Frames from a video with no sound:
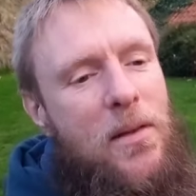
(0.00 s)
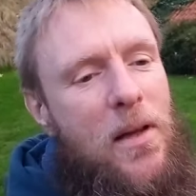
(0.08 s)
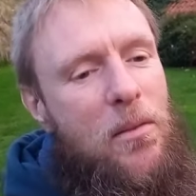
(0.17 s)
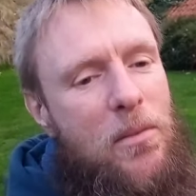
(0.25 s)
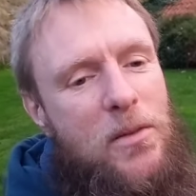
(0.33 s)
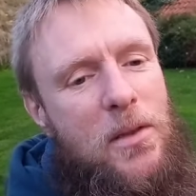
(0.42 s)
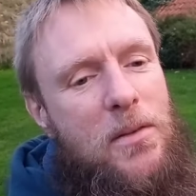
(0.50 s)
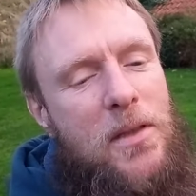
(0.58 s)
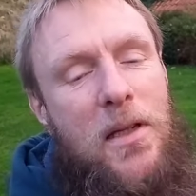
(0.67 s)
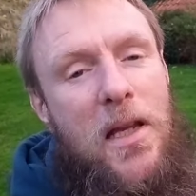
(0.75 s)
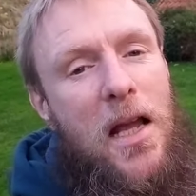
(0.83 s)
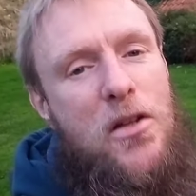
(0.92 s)
Um,
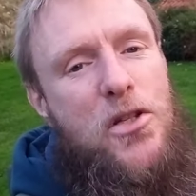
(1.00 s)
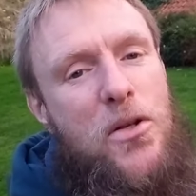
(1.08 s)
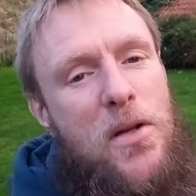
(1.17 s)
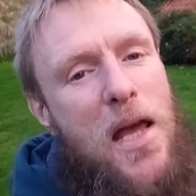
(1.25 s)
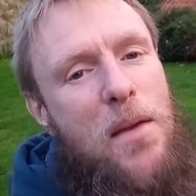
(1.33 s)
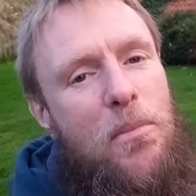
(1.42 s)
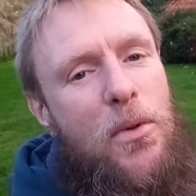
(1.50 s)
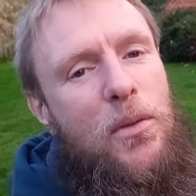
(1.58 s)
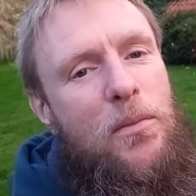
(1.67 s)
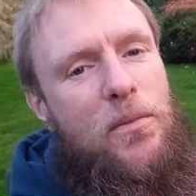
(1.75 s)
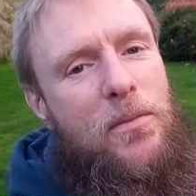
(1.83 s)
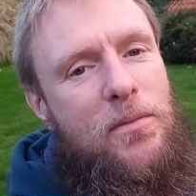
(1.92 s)
didn't catch your name, but
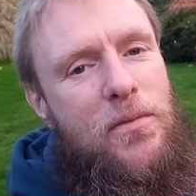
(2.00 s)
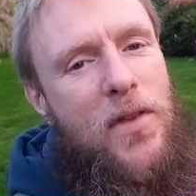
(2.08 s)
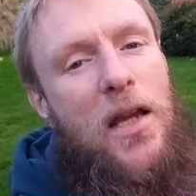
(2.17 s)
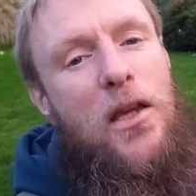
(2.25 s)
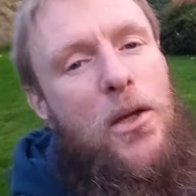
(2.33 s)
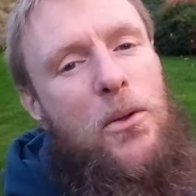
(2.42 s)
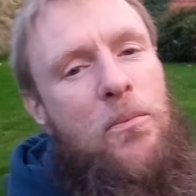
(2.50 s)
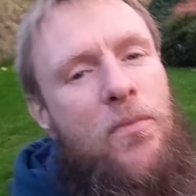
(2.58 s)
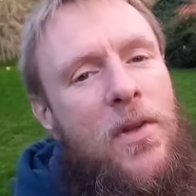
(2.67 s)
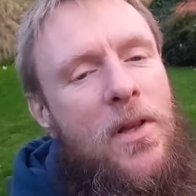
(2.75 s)
thank you.